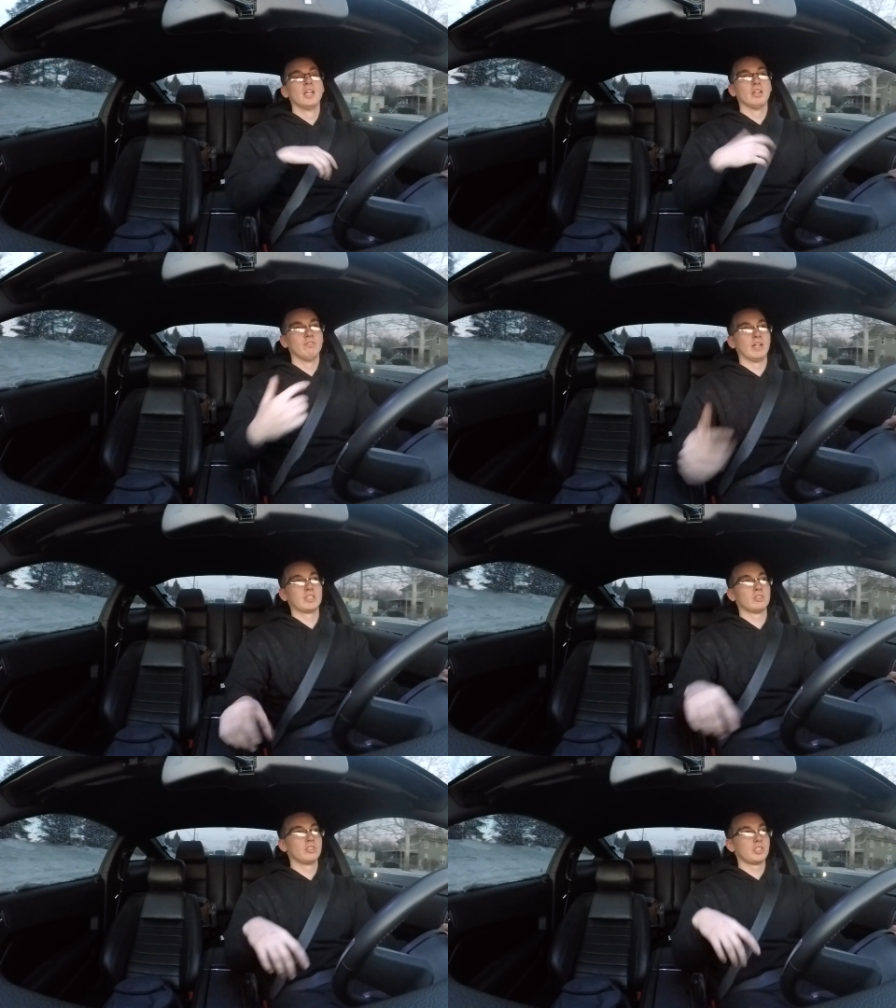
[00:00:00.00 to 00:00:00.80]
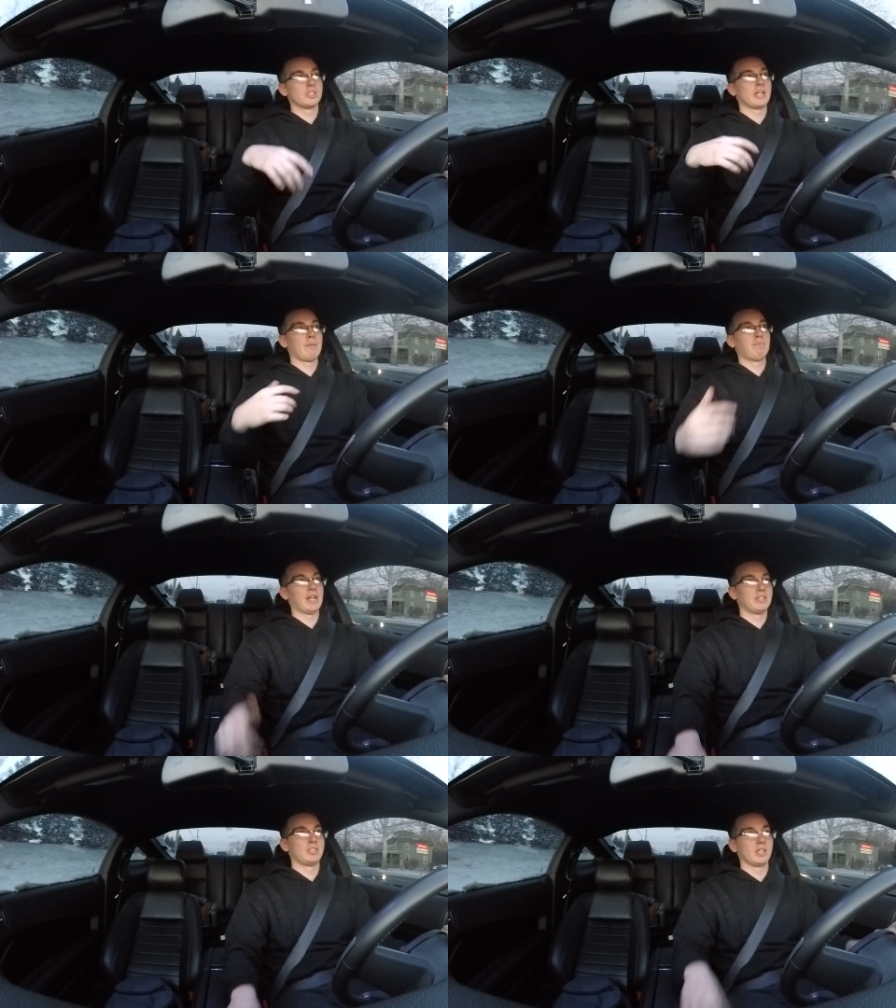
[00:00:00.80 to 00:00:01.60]
Conventional is just a
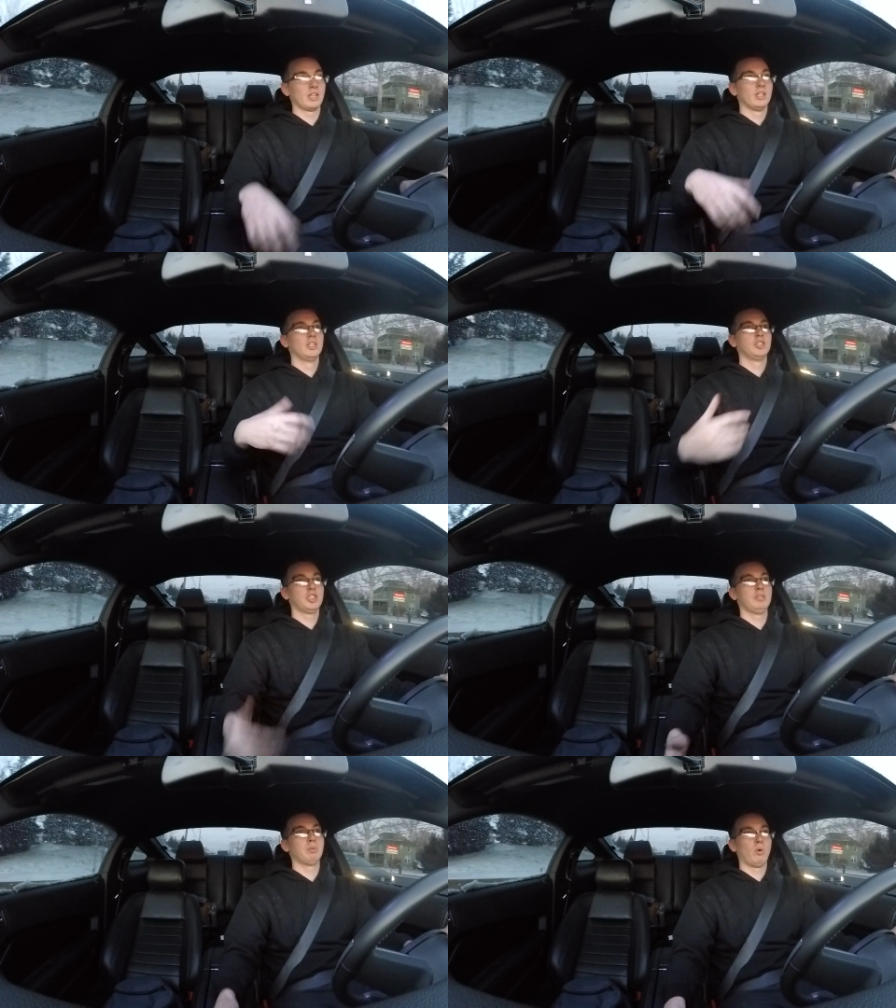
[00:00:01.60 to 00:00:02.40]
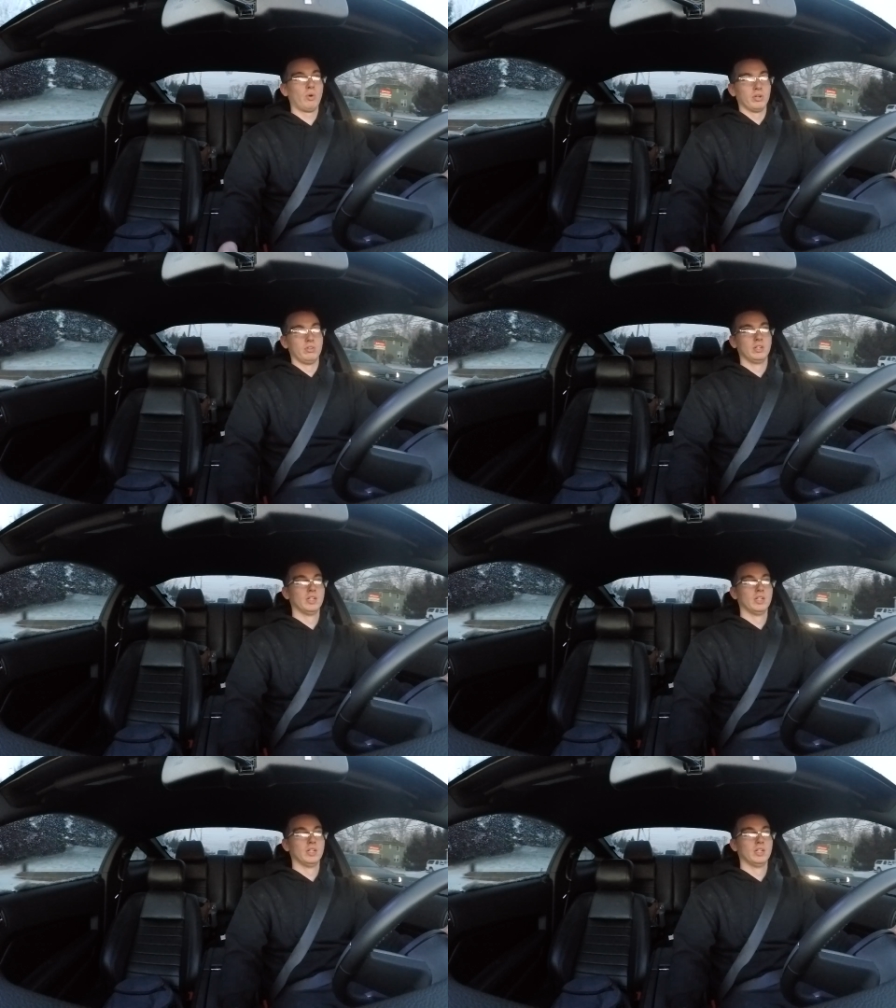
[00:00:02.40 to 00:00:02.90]
basic cheap oil